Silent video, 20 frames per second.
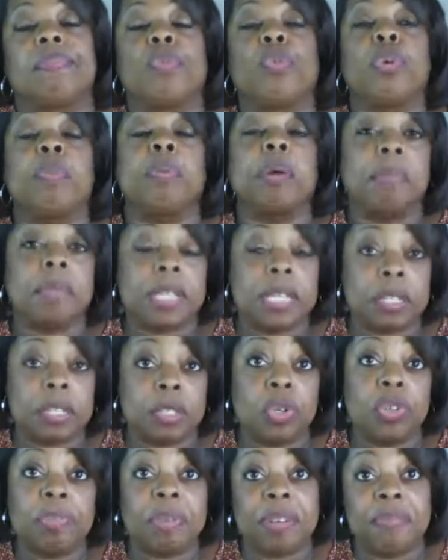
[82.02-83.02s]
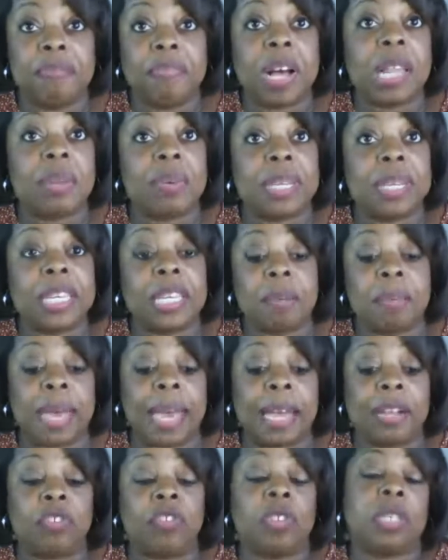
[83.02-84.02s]
Republicans who have been following him
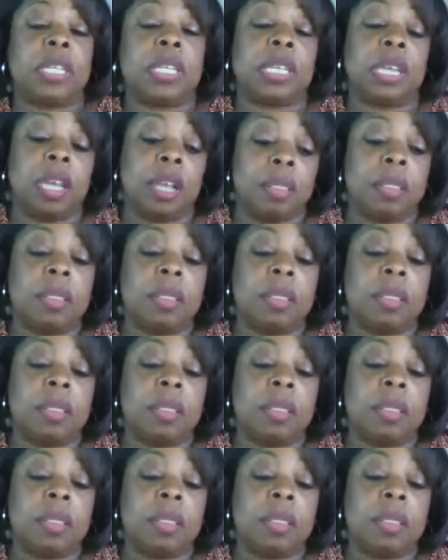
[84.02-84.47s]
actually